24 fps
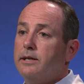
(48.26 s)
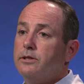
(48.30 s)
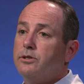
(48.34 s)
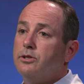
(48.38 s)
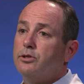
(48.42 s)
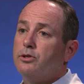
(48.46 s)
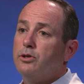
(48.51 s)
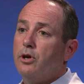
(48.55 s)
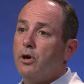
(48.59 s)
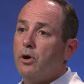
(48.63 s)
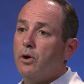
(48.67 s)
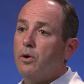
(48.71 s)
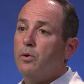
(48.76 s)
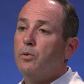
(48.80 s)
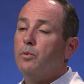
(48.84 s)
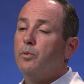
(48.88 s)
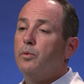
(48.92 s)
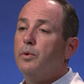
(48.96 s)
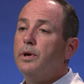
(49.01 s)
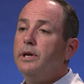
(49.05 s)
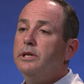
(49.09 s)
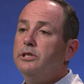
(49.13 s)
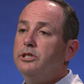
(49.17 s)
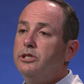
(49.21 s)
And so
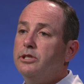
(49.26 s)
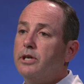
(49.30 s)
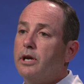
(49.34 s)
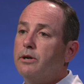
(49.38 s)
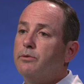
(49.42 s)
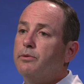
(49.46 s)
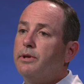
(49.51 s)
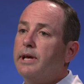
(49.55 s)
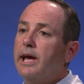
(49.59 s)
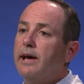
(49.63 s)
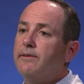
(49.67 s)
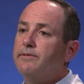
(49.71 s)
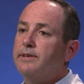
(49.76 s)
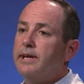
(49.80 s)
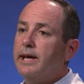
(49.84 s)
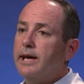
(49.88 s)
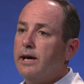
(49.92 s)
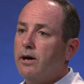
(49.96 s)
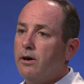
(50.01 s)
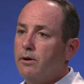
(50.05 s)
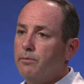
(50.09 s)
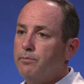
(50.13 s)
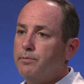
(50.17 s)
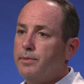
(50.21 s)
we generally have to
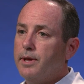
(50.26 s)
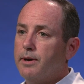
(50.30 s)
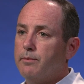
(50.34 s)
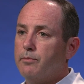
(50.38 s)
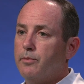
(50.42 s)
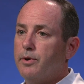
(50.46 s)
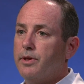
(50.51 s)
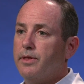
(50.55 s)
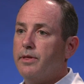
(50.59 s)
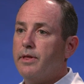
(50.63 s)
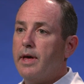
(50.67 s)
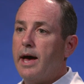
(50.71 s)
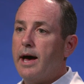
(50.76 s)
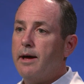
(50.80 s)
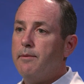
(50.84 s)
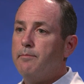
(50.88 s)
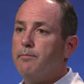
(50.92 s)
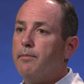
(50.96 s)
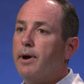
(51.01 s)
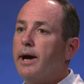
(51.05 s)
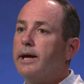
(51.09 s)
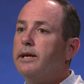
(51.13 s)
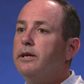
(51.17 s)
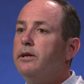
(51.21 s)
help them with
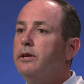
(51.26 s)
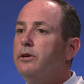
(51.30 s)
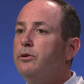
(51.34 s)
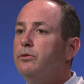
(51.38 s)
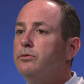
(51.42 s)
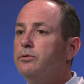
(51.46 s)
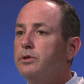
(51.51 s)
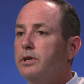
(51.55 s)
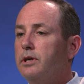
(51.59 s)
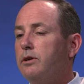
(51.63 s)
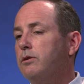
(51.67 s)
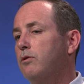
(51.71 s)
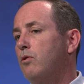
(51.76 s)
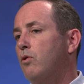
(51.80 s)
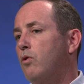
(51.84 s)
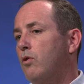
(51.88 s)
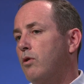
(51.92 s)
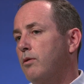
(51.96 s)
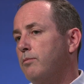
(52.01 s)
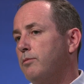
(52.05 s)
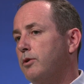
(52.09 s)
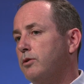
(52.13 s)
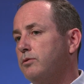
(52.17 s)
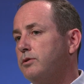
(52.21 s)
that by using
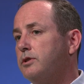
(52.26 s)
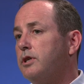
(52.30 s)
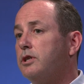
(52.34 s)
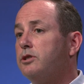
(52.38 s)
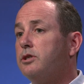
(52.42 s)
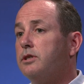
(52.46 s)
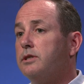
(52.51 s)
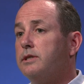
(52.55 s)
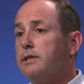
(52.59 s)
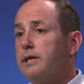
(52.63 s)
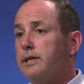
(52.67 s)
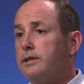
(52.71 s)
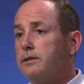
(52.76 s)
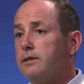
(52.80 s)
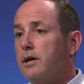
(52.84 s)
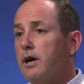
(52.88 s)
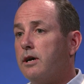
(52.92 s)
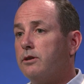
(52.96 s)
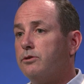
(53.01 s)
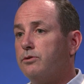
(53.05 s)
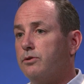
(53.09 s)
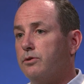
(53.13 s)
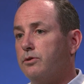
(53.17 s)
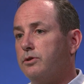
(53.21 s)
hormones such as
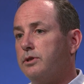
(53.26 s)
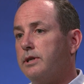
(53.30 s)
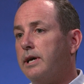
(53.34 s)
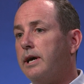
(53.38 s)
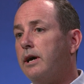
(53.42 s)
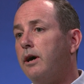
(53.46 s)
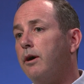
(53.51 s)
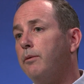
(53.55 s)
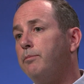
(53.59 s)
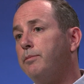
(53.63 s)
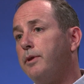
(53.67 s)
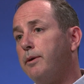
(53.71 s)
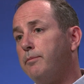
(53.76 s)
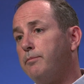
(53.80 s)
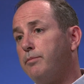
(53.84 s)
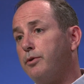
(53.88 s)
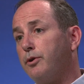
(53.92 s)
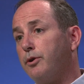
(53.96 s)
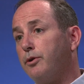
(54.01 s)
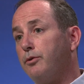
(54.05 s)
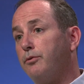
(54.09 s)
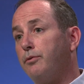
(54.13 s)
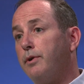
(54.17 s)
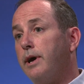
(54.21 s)
testosterone to help them
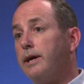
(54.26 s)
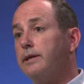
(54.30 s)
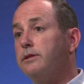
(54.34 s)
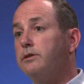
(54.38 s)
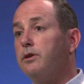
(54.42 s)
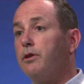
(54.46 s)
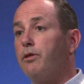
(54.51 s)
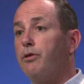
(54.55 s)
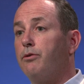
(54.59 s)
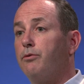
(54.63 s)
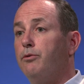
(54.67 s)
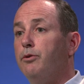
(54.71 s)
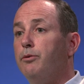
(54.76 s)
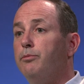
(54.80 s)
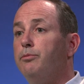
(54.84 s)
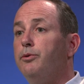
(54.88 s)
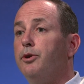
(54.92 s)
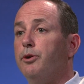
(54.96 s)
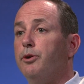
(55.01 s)
progress through